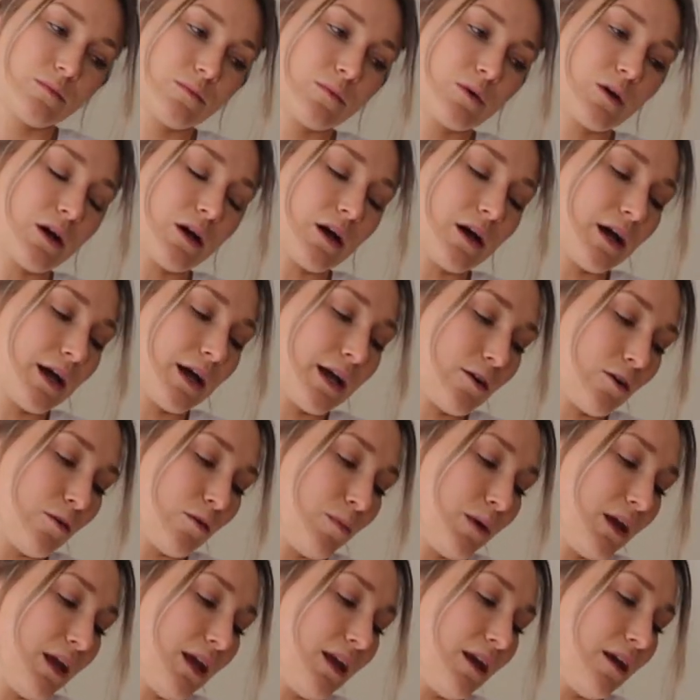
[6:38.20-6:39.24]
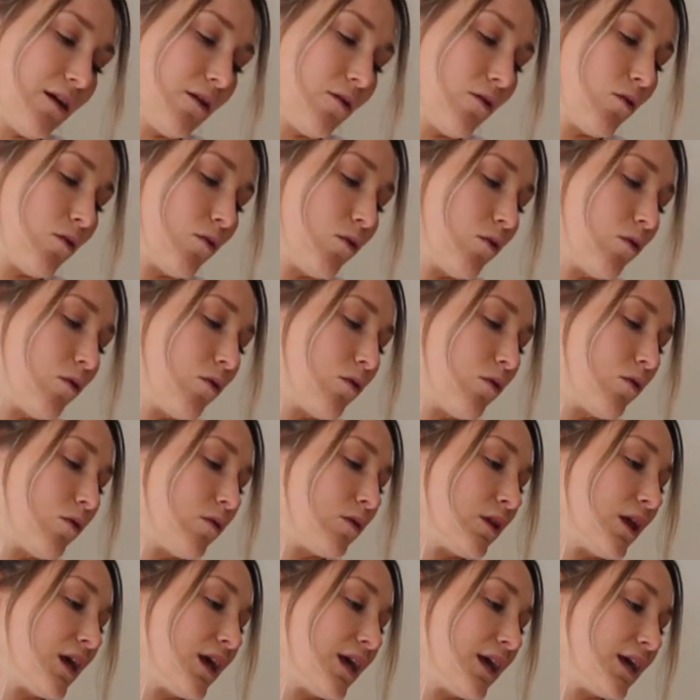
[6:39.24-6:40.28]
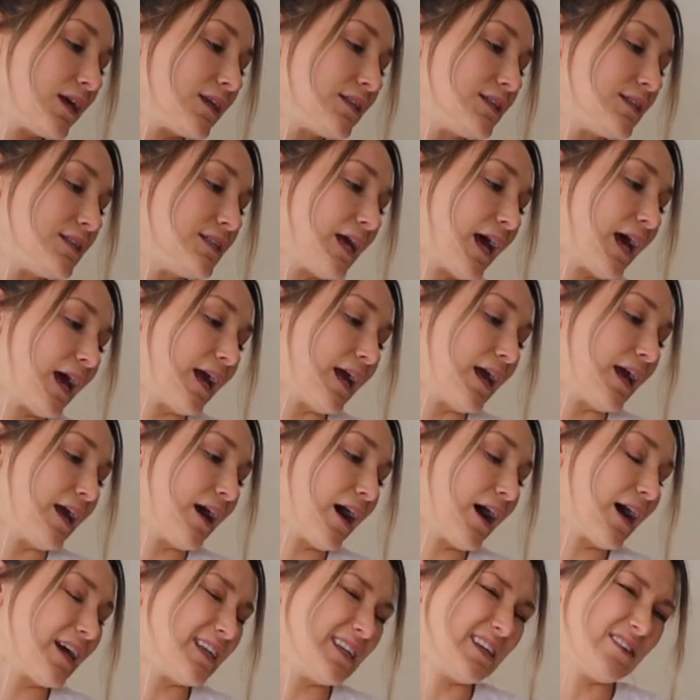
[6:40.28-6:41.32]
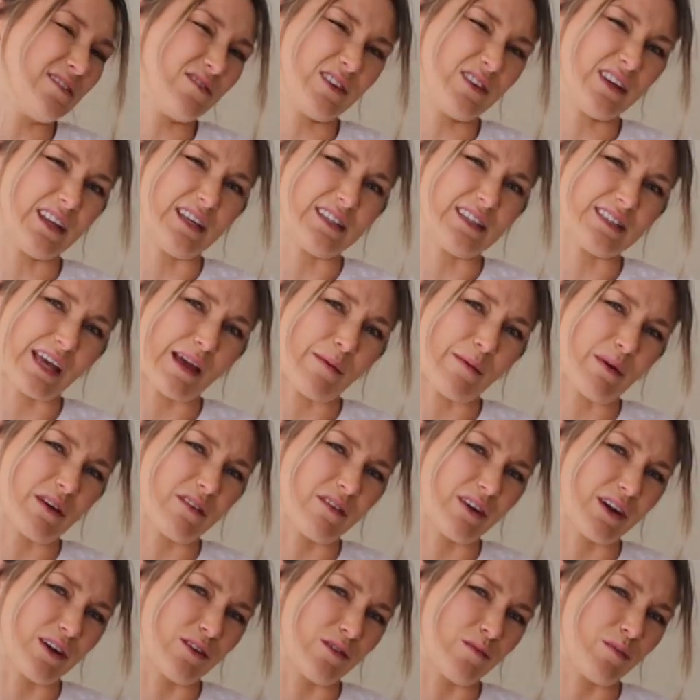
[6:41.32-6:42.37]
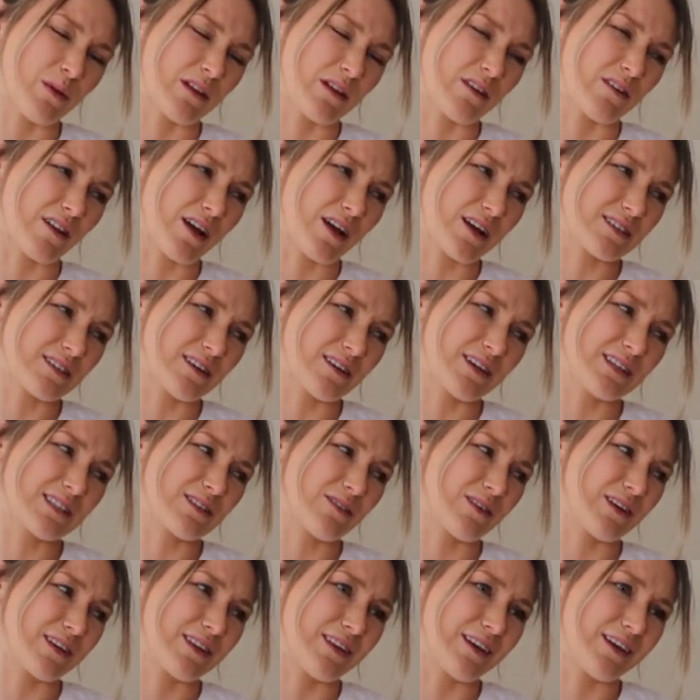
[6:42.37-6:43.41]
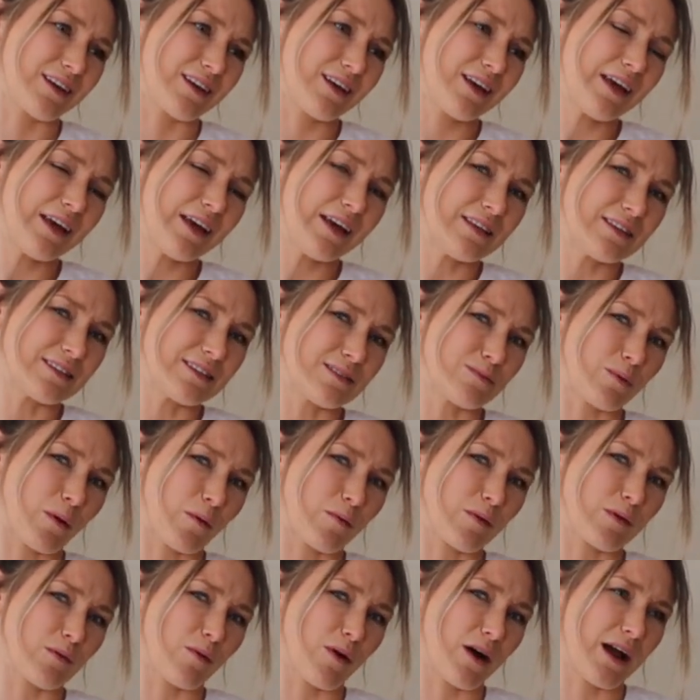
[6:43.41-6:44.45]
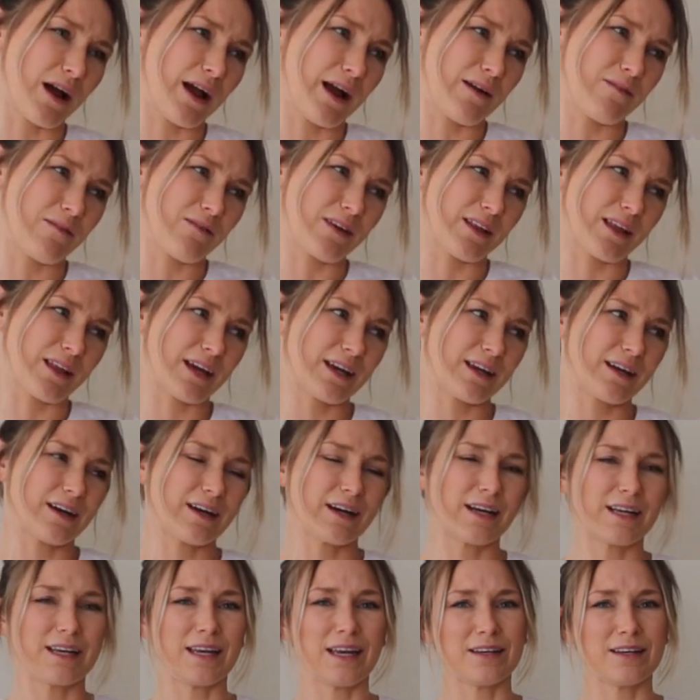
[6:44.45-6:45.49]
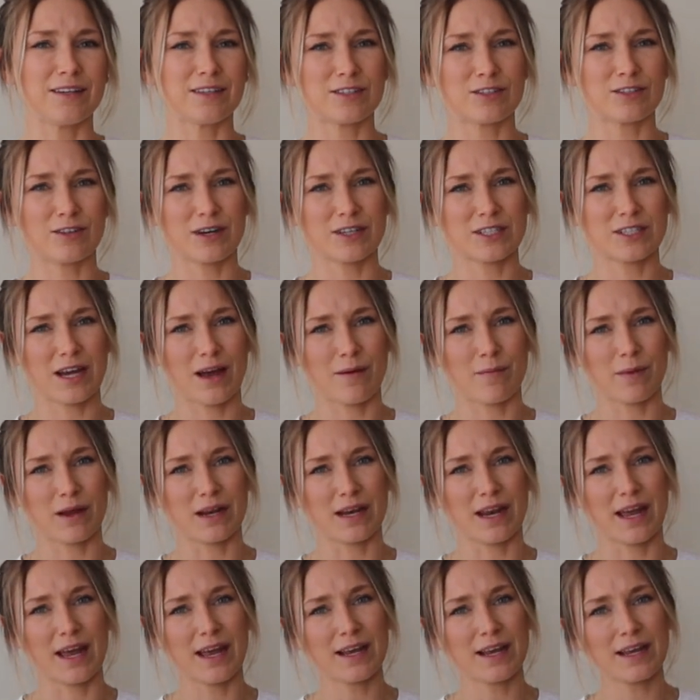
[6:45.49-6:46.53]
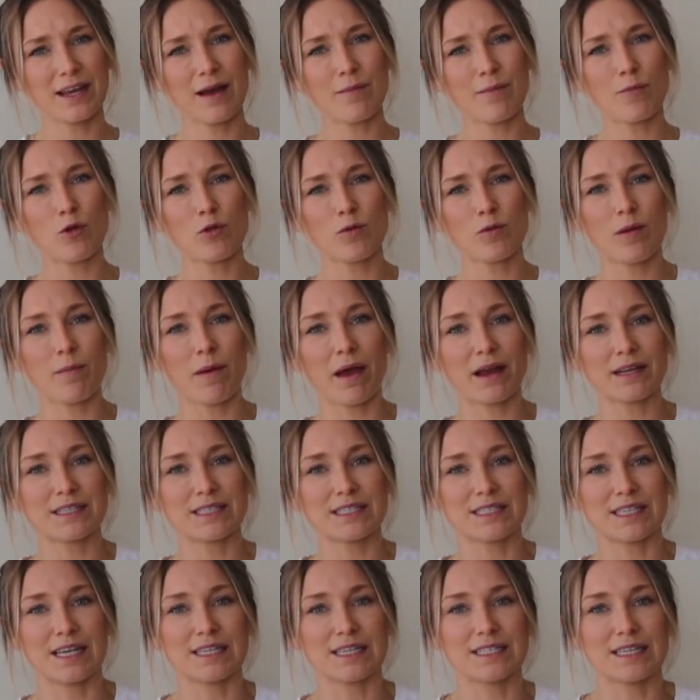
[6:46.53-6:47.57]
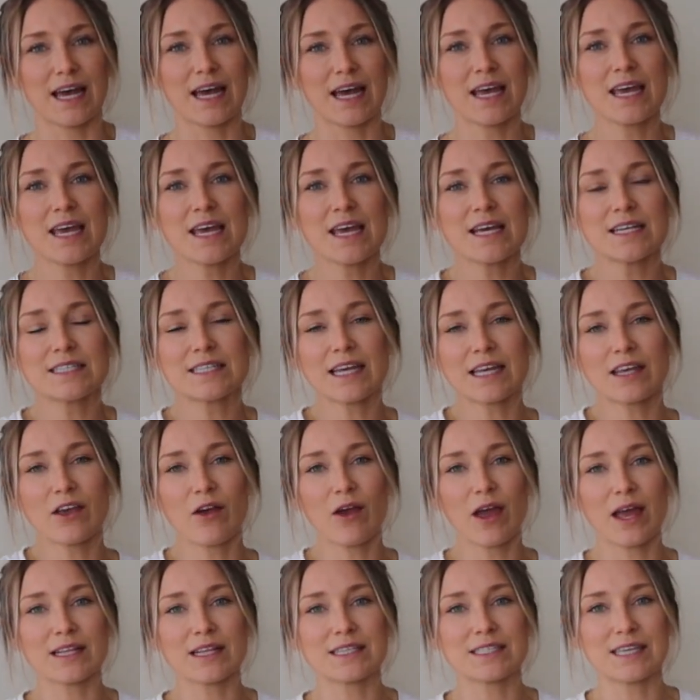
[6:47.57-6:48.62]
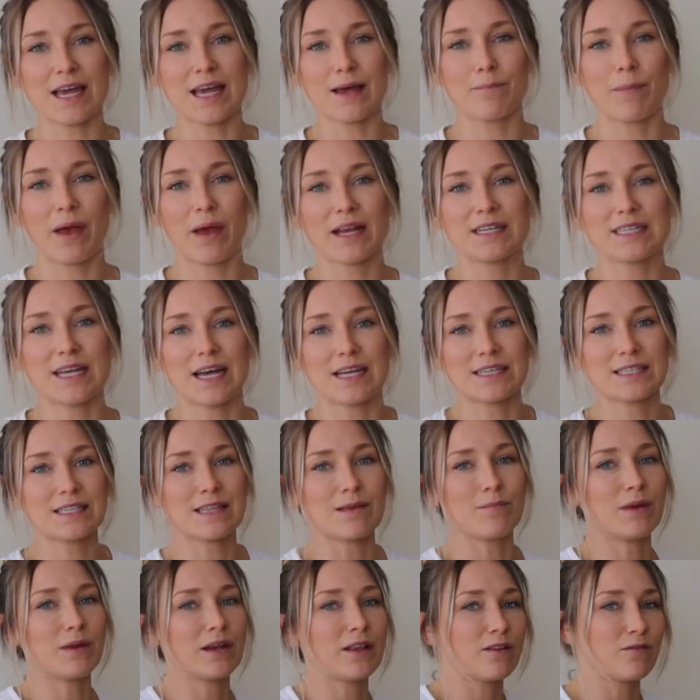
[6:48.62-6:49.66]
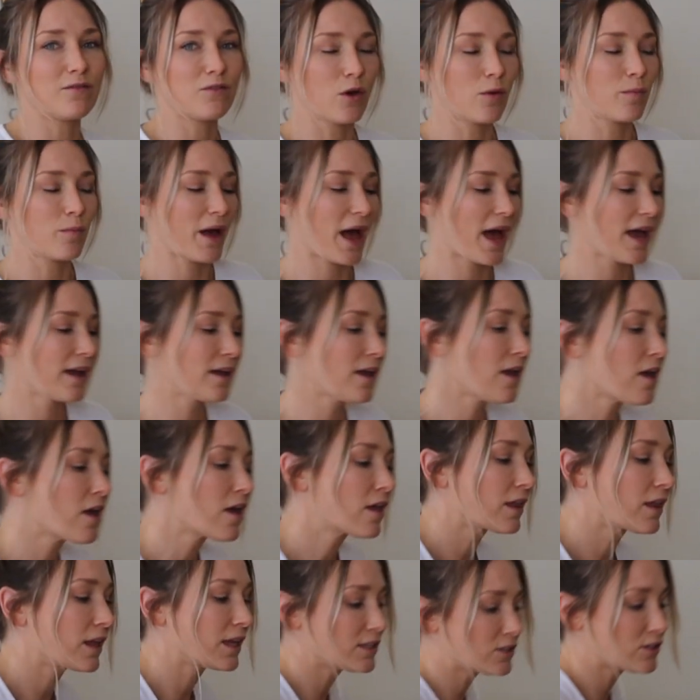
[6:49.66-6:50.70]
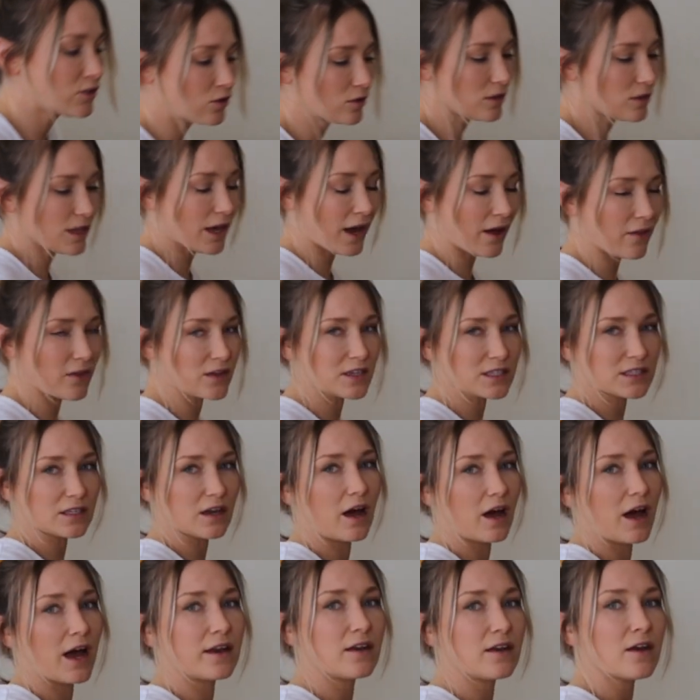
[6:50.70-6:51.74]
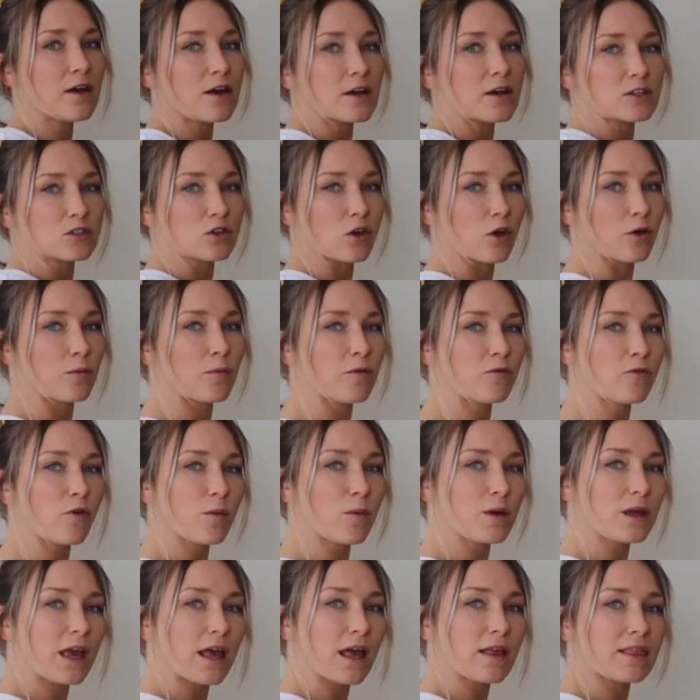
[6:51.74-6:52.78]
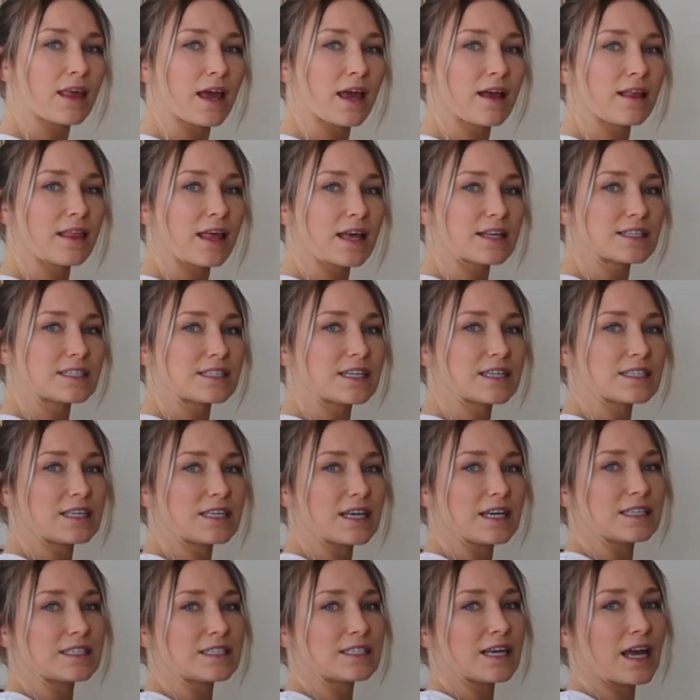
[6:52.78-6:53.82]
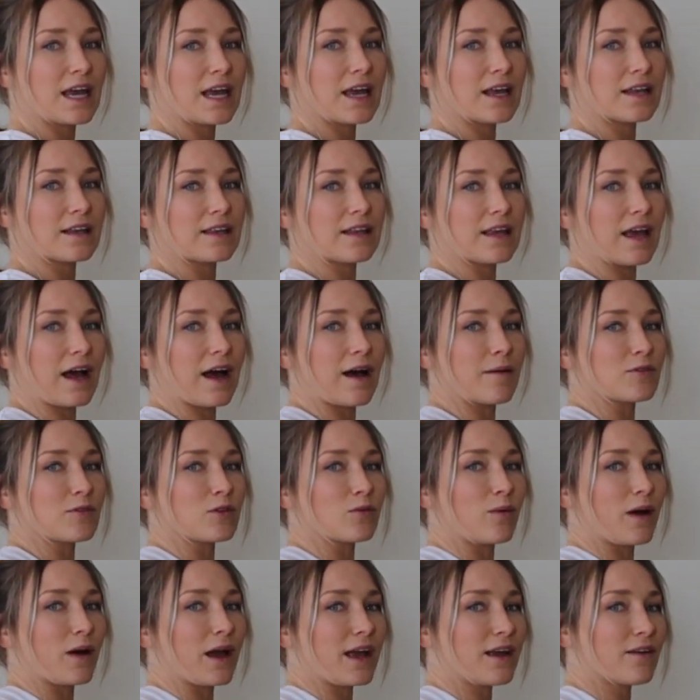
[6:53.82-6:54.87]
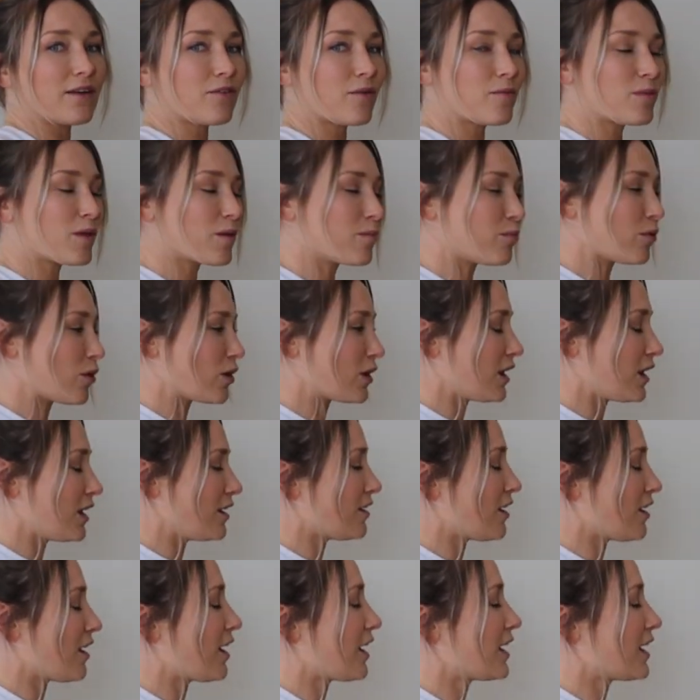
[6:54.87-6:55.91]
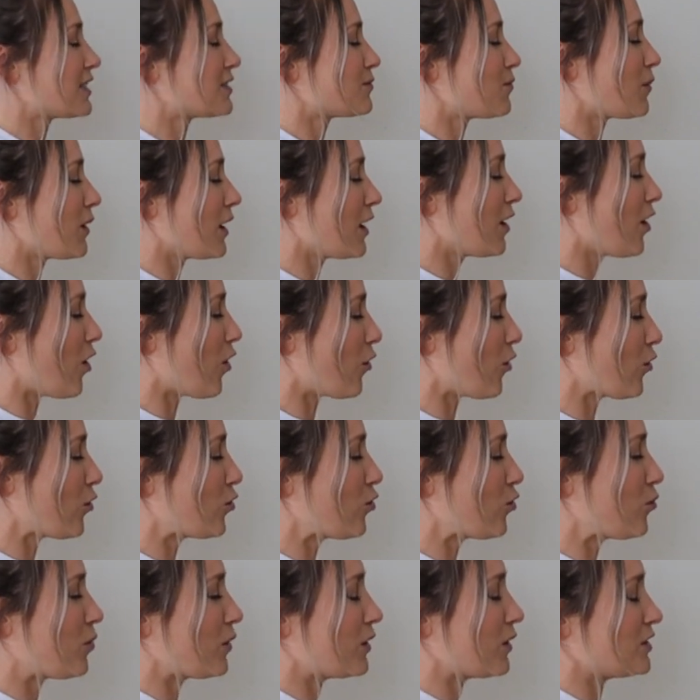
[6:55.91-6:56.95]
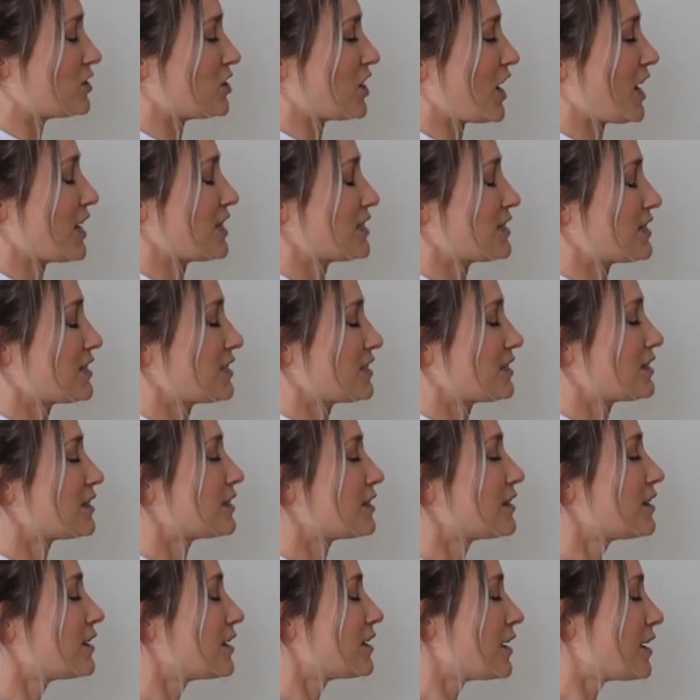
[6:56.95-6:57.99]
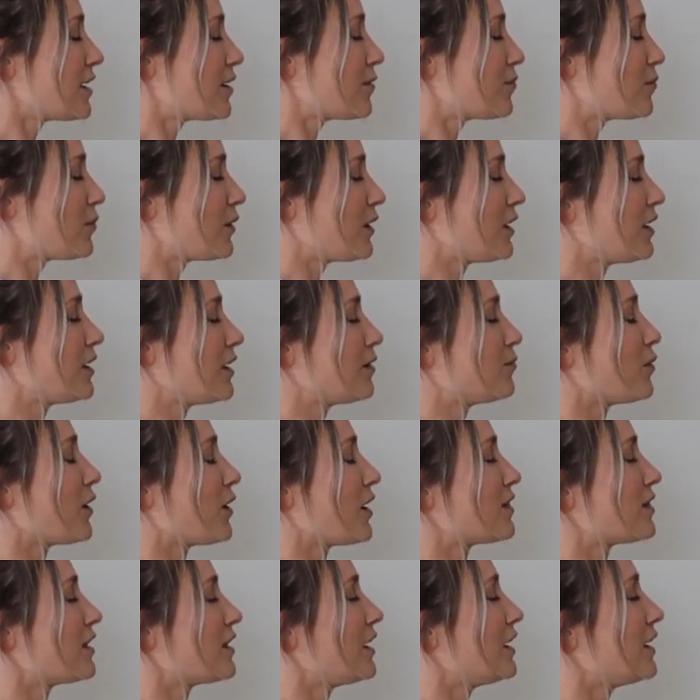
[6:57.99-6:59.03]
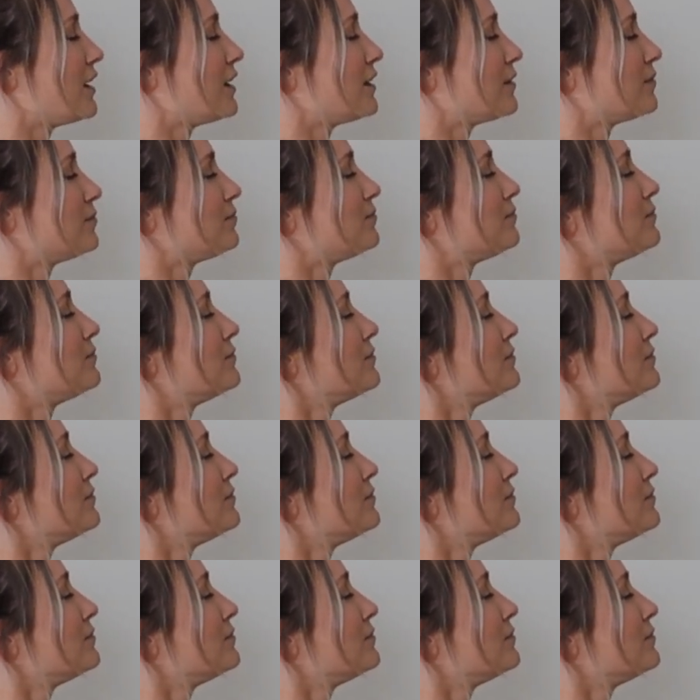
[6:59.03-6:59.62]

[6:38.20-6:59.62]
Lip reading: I could be here all day. I didn't really sleep on a very good pillow last night, so I think this is probably why I feel like I need to stretch out my neck. Come all the way back to center. Take your hands back down to the middle of your back. Let's do the other side. So before we get there, let's just extend the arms away from the body. Nice big open chest. Big breath in,